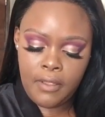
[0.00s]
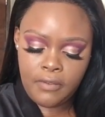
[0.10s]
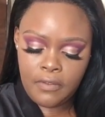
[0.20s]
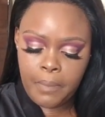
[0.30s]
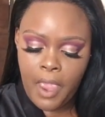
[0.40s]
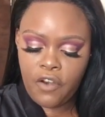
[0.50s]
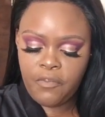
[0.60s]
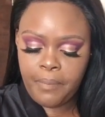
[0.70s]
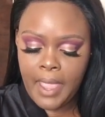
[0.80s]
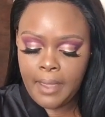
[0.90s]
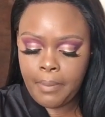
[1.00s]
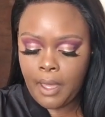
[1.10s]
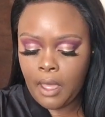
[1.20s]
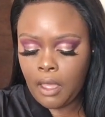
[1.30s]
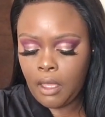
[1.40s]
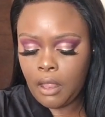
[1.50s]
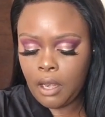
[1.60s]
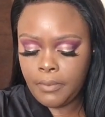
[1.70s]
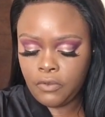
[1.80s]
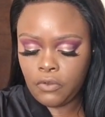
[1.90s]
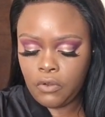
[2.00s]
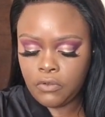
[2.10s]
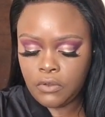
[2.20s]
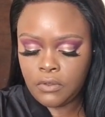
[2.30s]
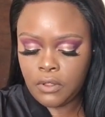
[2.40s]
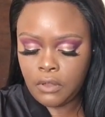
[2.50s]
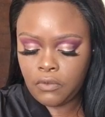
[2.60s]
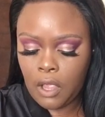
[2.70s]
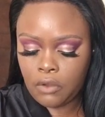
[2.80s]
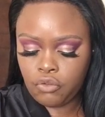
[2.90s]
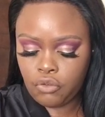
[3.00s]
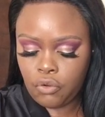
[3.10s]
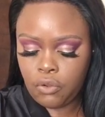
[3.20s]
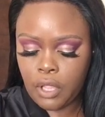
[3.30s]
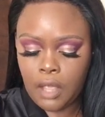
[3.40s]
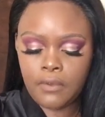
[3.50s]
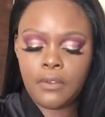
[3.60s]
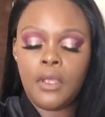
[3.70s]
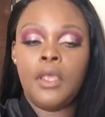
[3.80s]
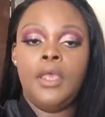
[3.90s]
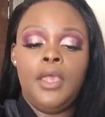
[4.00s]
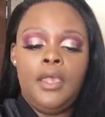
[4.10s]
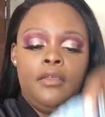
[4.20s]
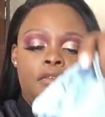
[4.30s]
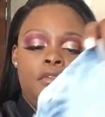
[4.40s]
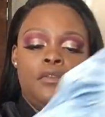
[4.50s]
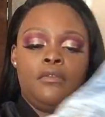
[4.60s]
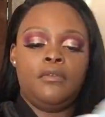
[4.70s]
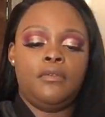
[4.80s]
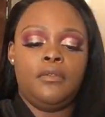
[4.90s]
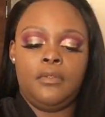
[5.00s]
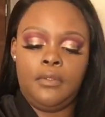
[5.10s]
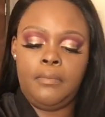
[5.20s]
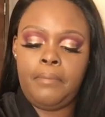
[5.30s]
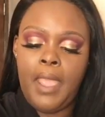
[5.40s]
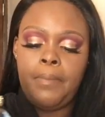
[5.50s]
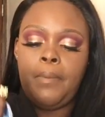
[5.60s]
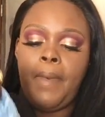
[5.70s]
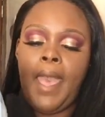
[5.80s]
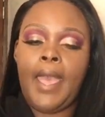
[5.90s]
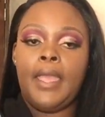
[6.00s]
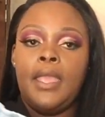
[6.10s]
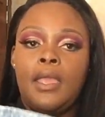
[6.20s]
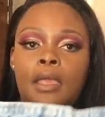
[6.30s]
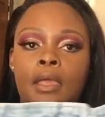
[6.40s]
Is this pair of paper, let me just close the thing so I can show you guys, is this paper bag,